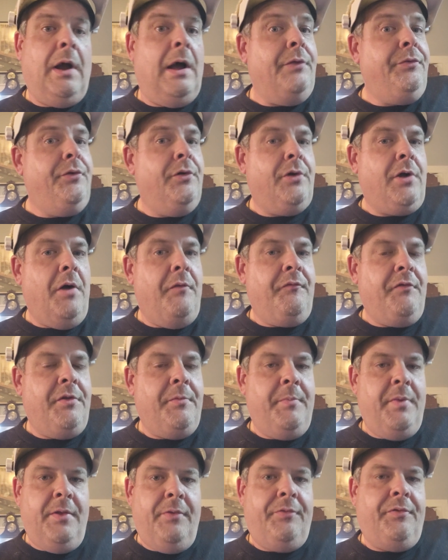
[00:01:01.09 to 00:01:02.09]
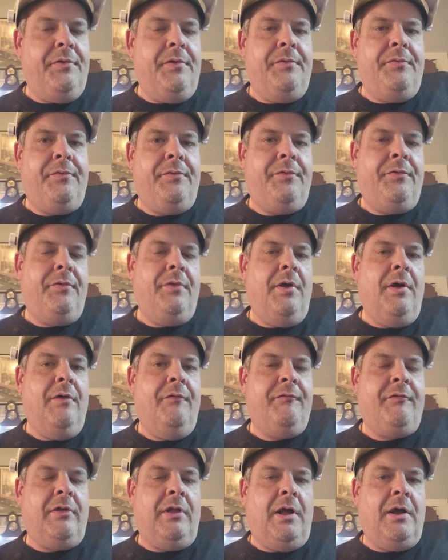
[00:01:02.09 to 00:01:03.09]
I took over the business
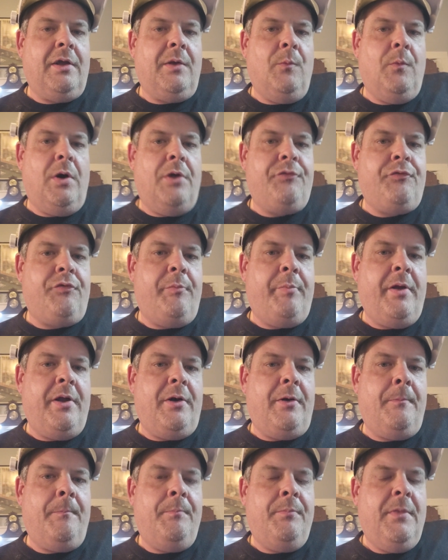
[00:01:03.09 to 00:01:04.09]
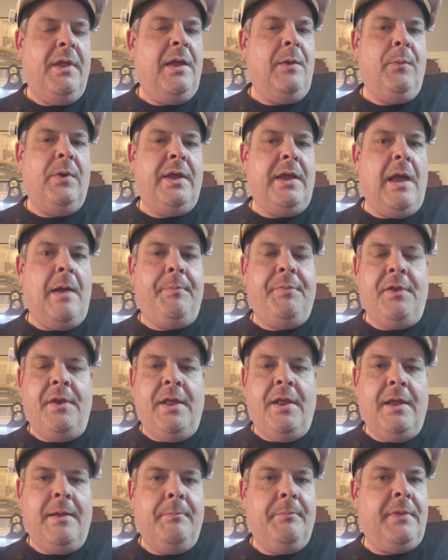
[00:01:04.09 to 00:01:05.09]
of clock and watch repair, and we kept the
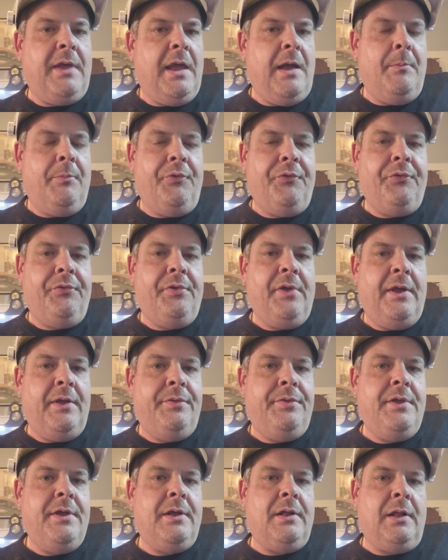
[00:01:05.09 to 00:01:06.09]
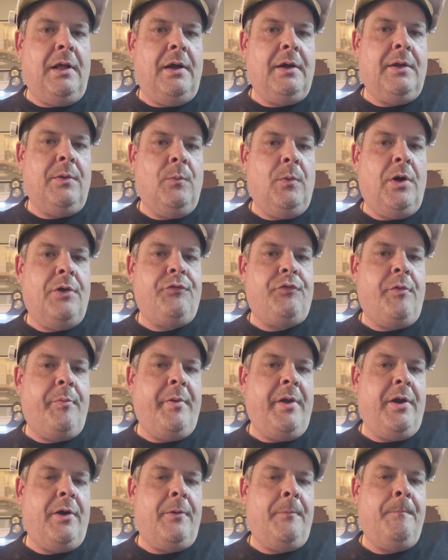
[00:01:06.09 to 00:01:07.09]
name Campbell's Antique Clock and Watch
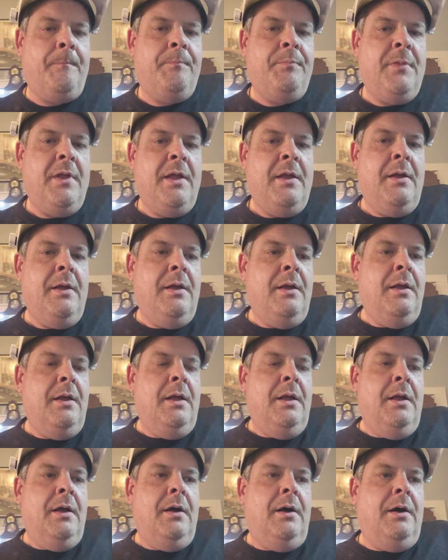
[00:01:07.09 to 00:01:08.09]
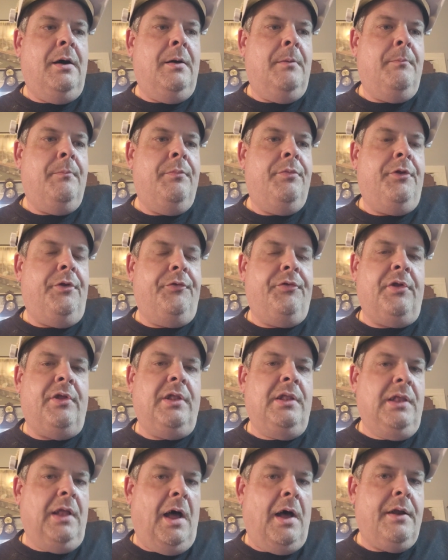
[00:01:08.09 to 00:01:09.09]
Repair. There's a
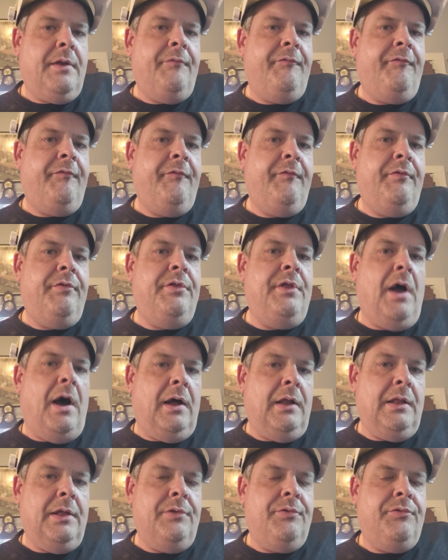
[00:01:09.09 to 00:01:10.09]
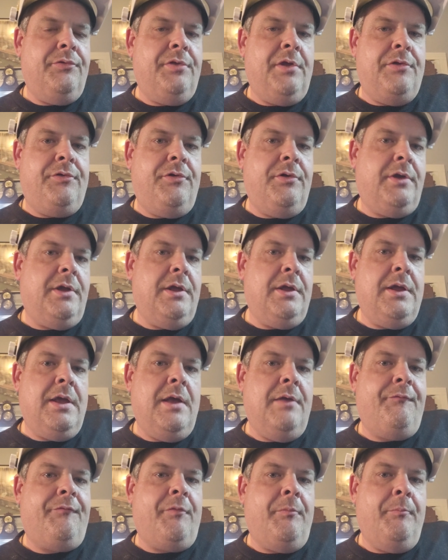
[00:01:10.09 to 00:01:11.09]
lot of knowledge that you can
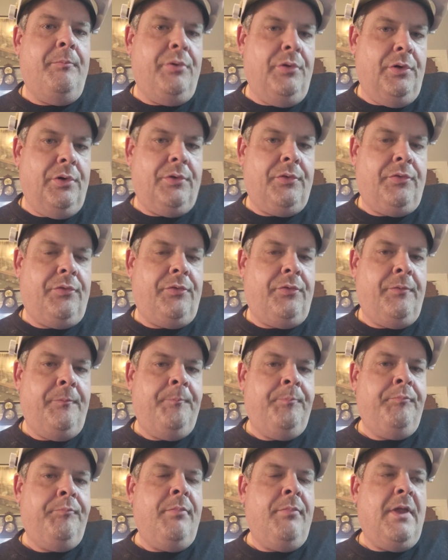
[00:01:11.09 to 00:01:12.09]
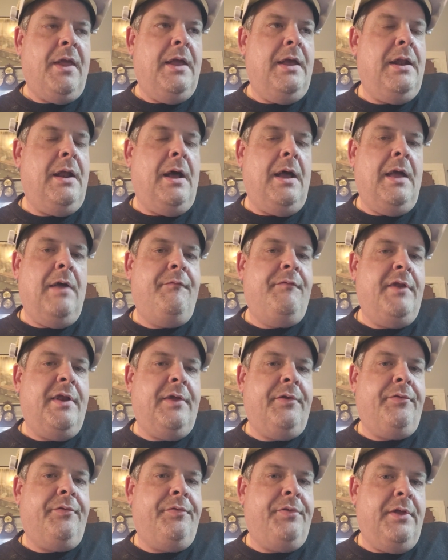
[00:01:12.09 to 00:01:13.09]
get from books, and I have an
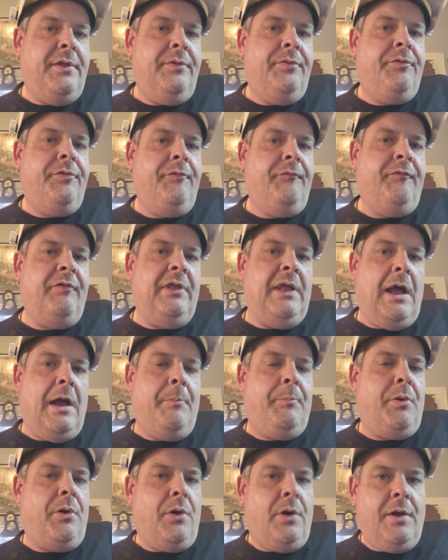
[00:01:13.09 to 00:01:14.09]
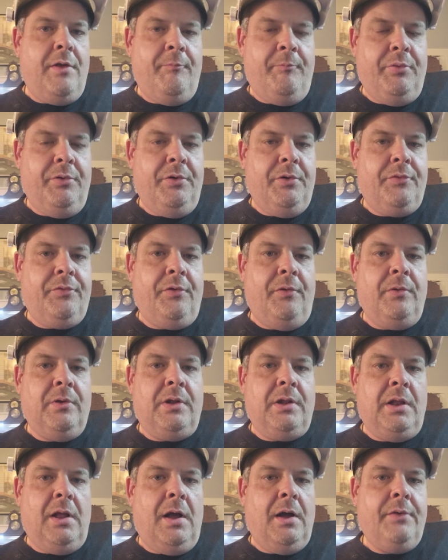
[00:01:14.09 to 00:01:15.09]
extensive library of books on
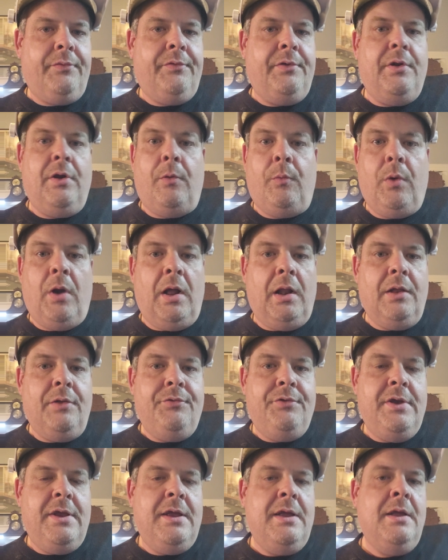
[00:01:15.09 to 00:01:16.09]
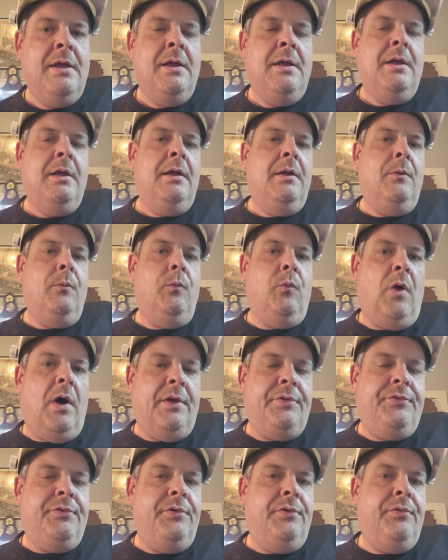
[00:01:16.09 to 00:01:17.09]
clocks and horology,
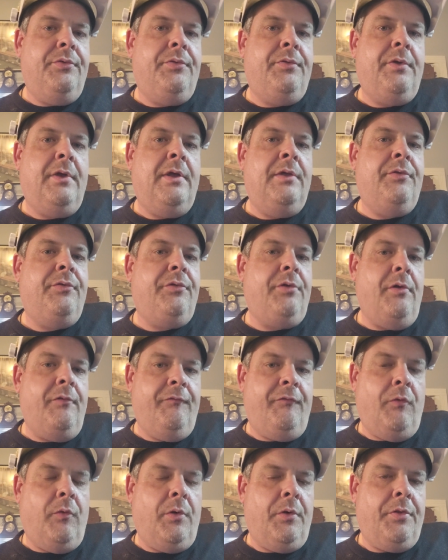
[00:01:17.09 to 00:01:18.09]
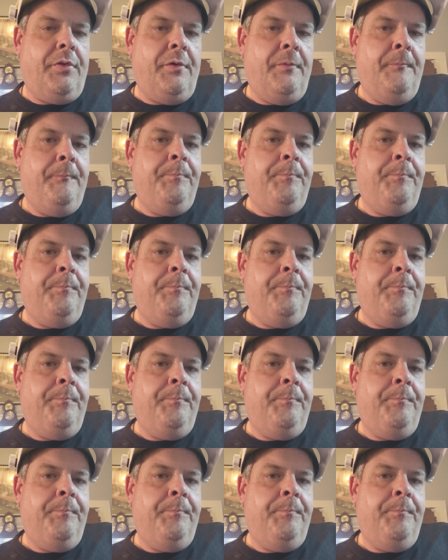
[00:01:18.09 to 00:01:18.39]
watches, and so forth.